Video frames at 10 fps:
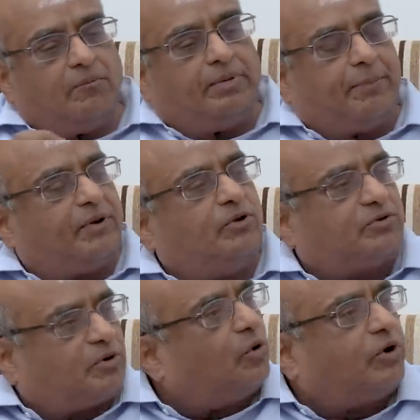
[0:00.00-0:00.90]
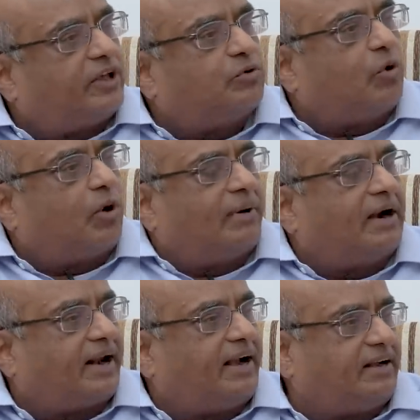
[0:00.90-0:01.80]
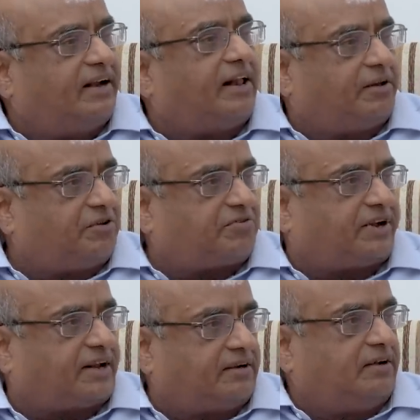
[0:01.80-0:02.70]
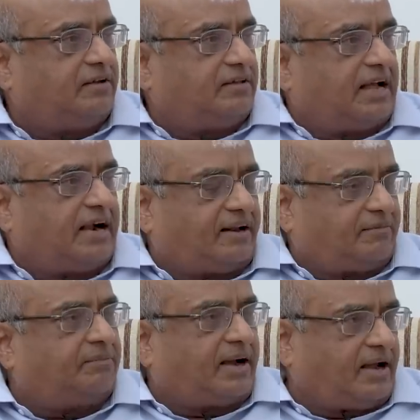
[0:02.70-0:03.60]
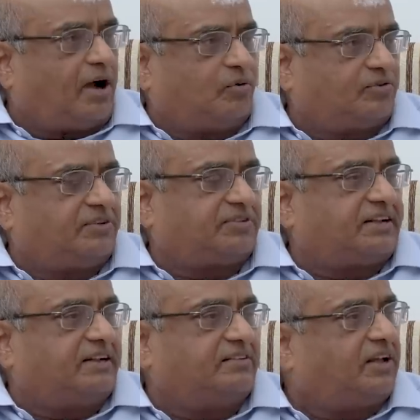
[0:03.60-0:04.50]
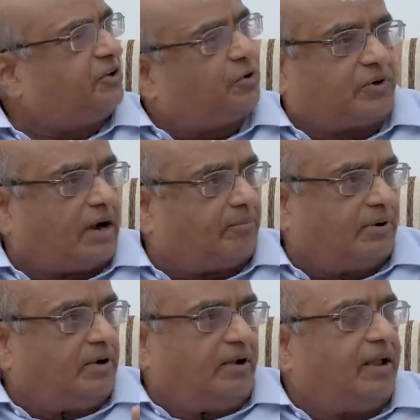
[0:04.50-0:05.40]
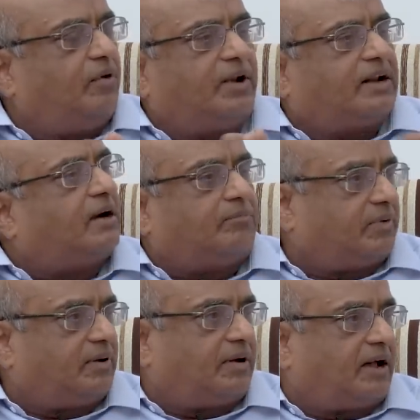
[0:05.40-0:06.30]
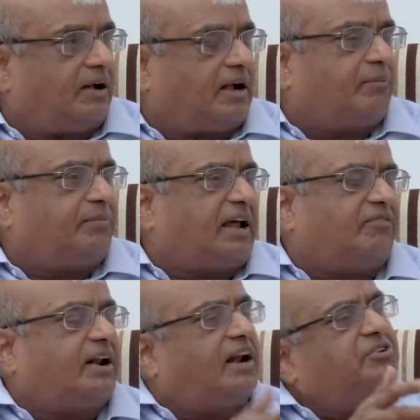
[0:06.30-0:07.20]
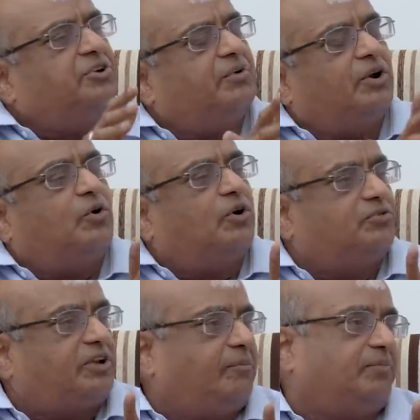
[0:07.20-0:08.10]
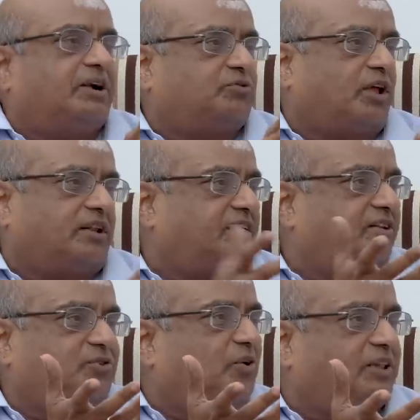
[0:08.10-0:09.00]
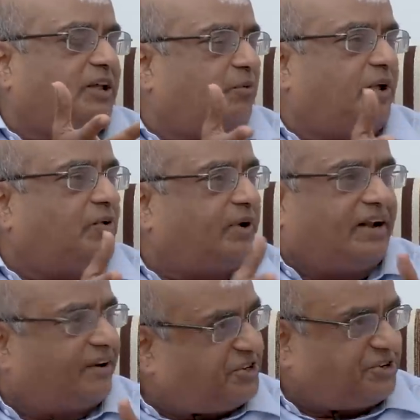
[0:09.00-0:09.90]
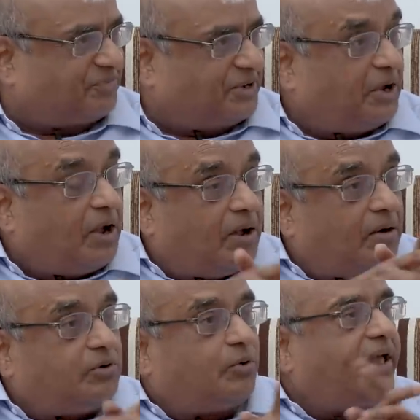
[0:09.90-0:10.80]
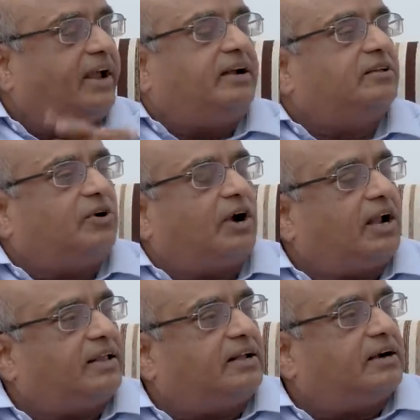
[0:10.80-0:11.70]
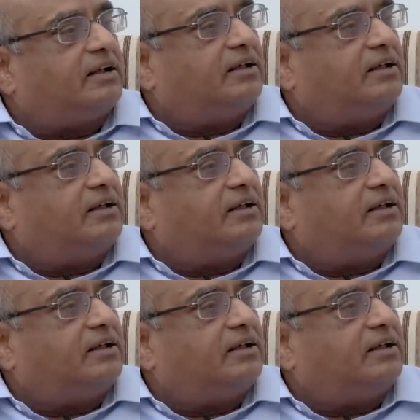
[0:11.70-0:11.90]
people used to go to his home and write in a register that my house is such and such, you come. He will come. After lunch, he will go and sleep, that's all. There is no other way you can reach him. Today, it is not like that.